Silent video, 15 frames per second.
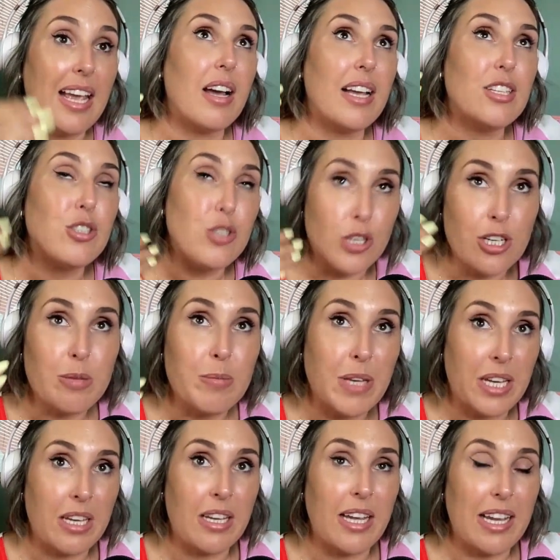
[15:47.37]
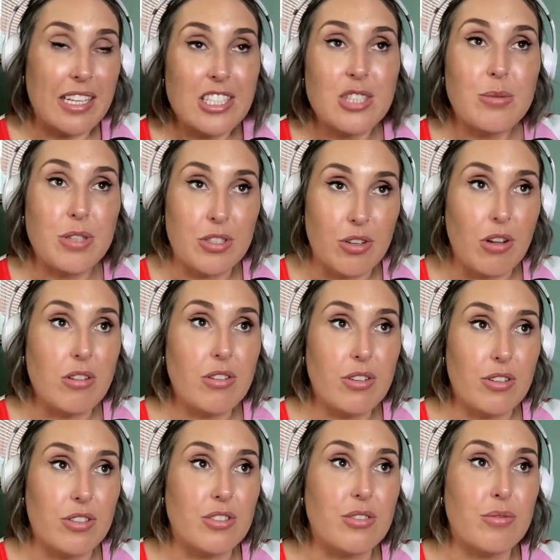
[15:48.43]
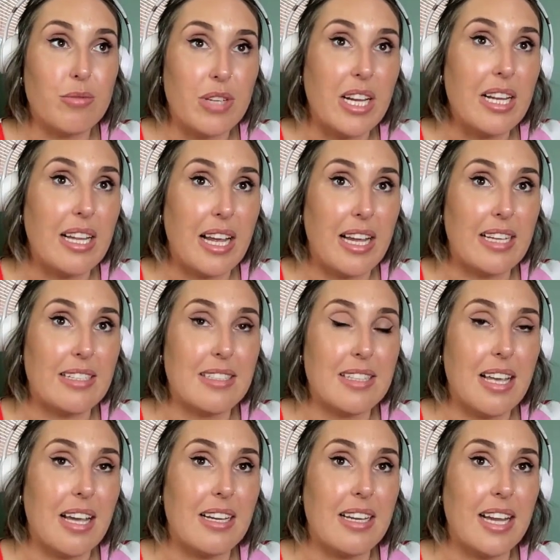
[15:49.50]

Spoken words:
It took me into adulthood to realize that